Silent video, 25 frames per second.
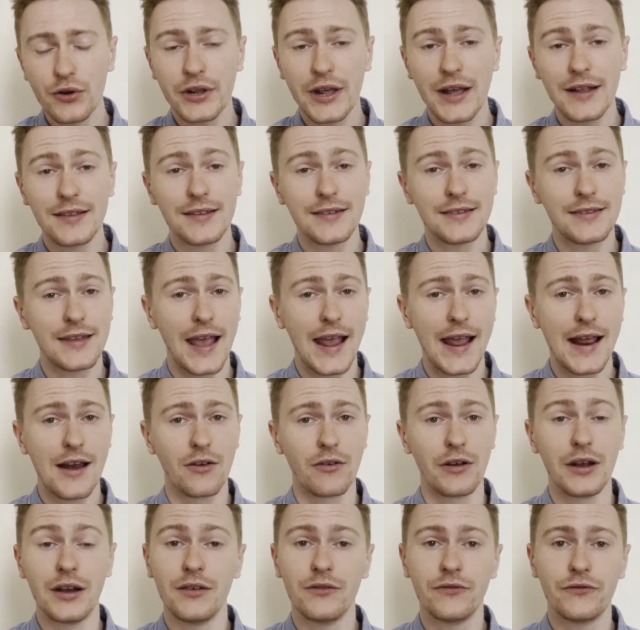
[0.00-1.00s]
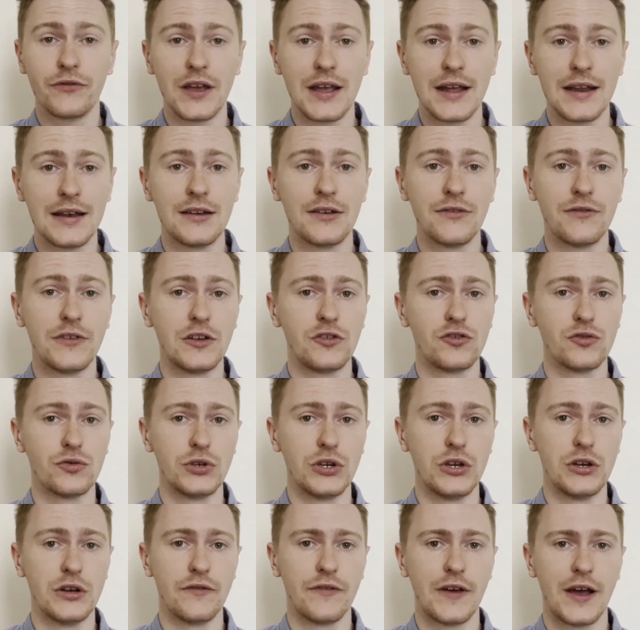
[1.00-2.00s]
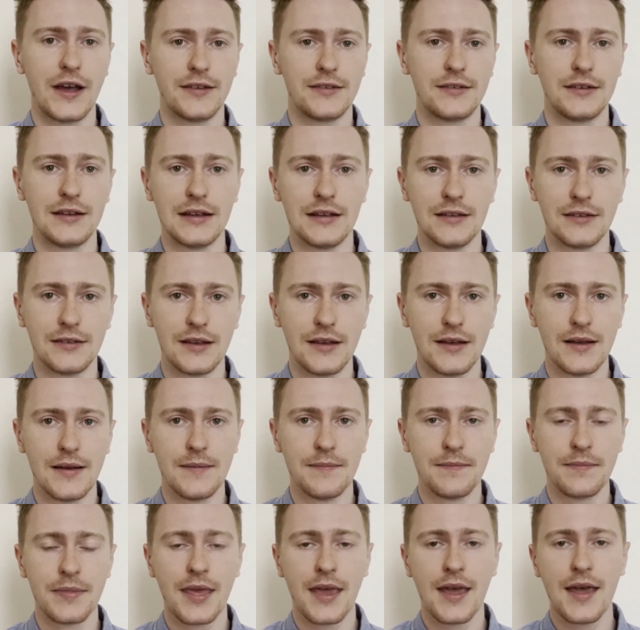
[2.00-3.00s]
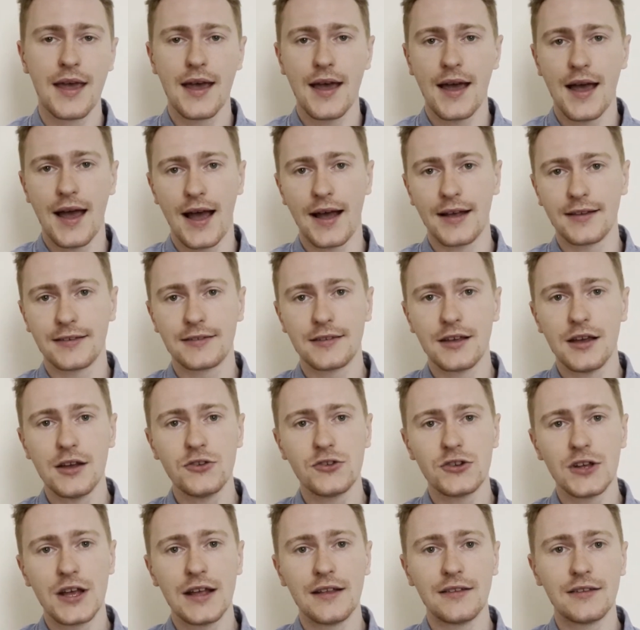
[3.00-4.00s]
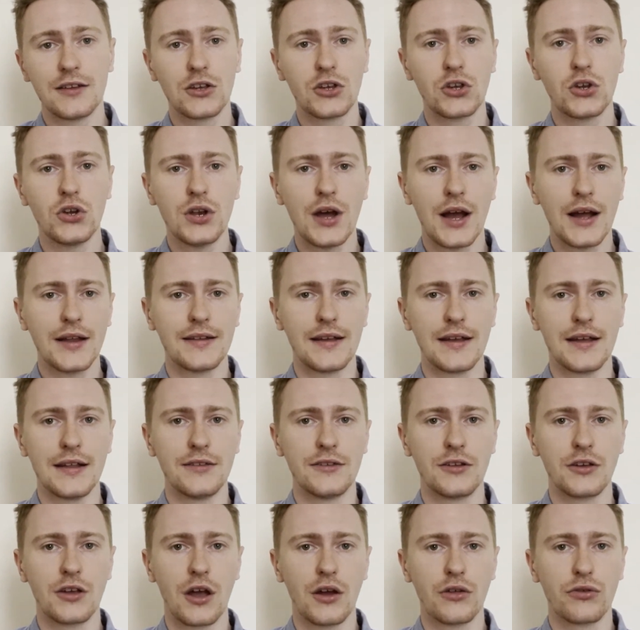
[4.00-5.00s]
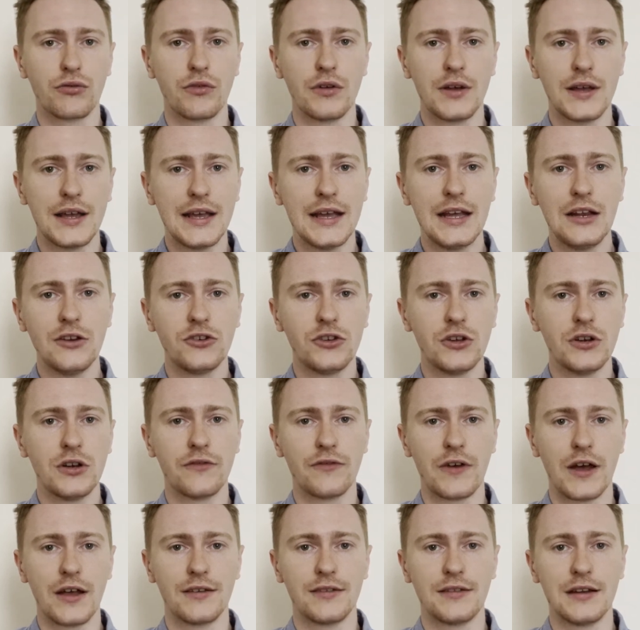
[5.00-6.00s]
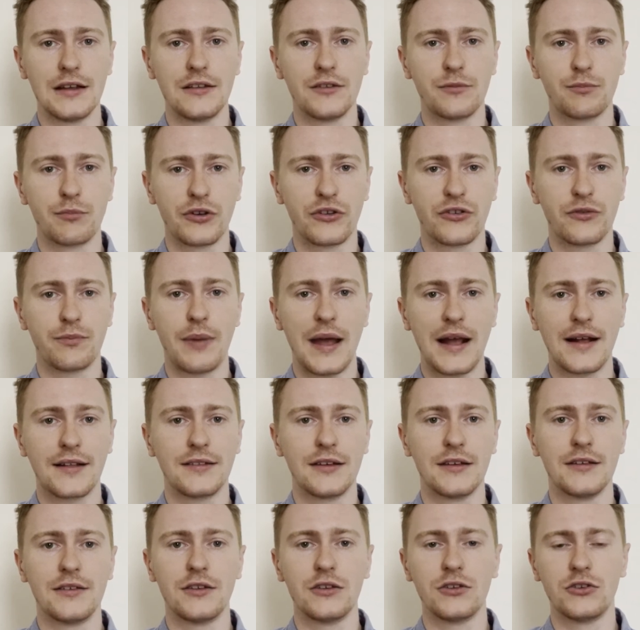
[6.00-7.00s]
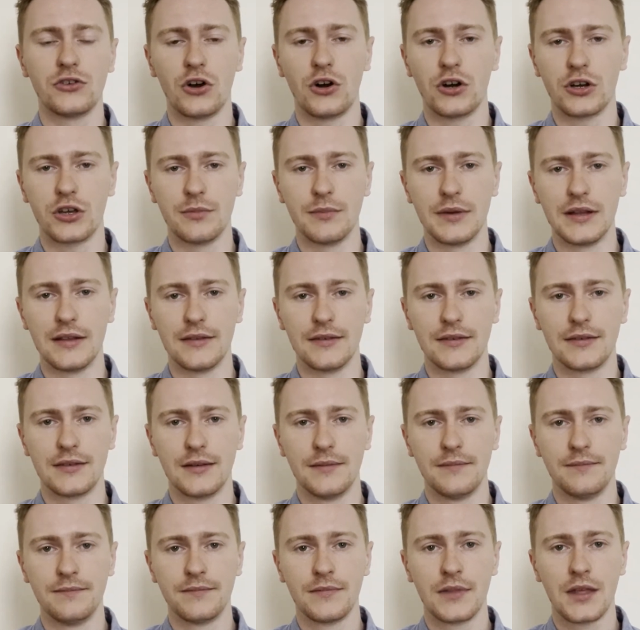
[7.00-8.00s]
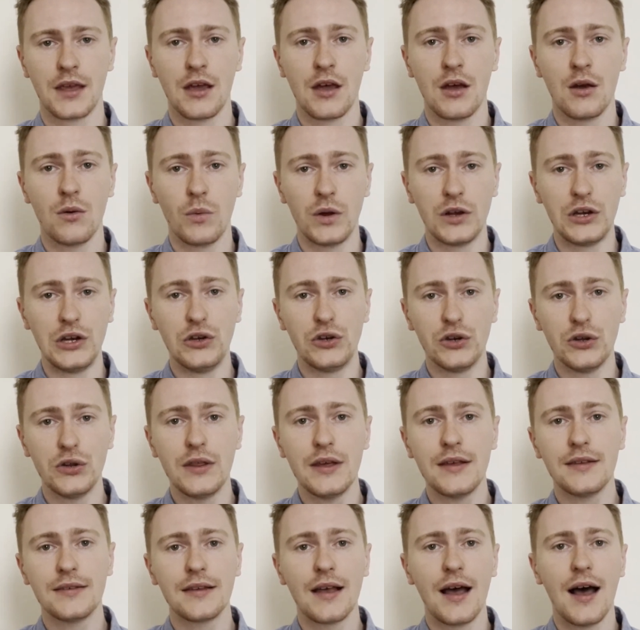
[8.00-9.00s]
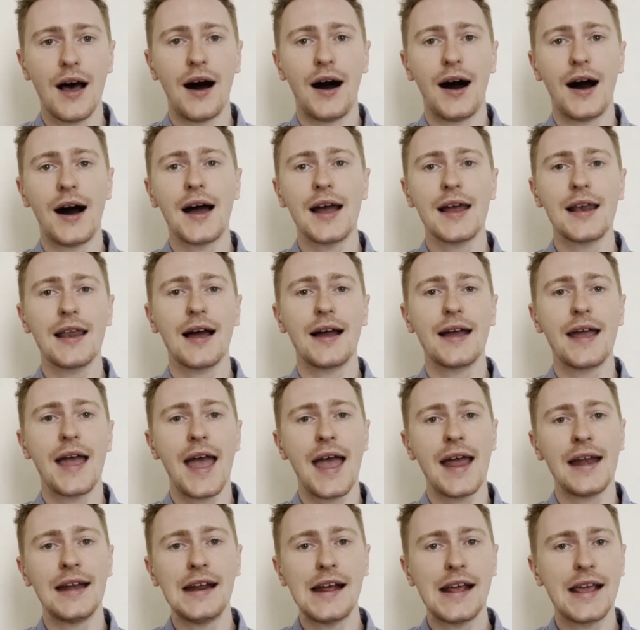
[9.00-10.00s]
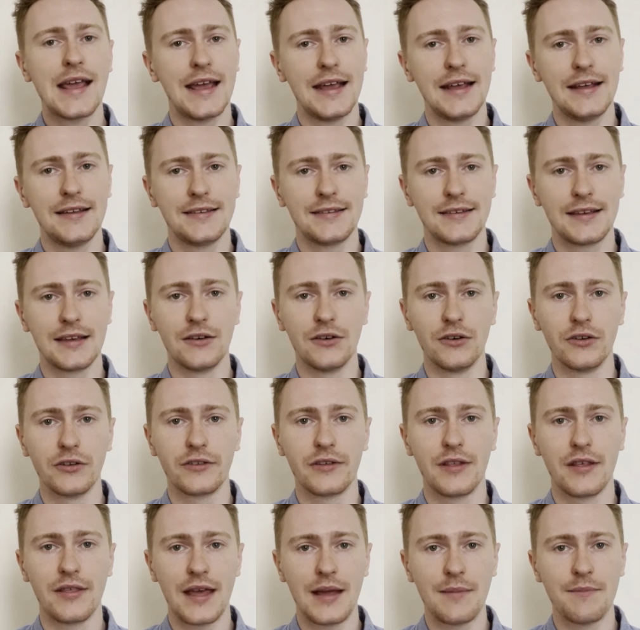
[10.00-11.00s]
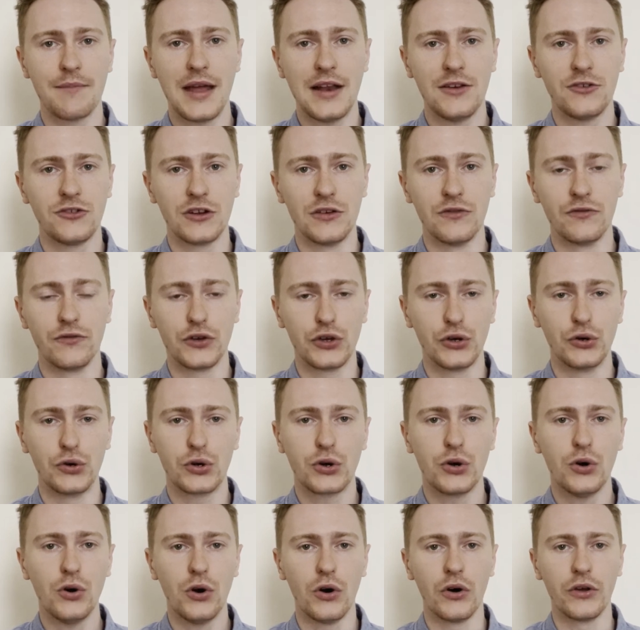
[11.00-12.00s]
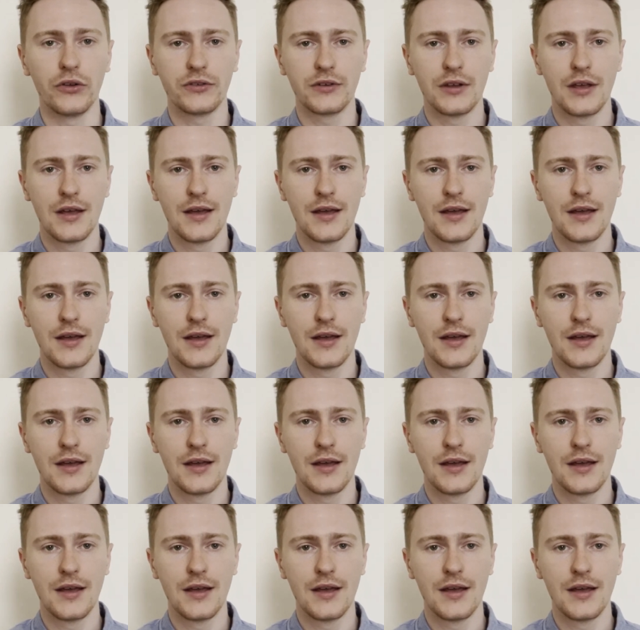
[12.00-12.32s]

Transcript: get to tailor it for individual universities. As such, it's a good idea to go through each university's prospectus documents. When you do this, highlight any key skills that they mention for your course.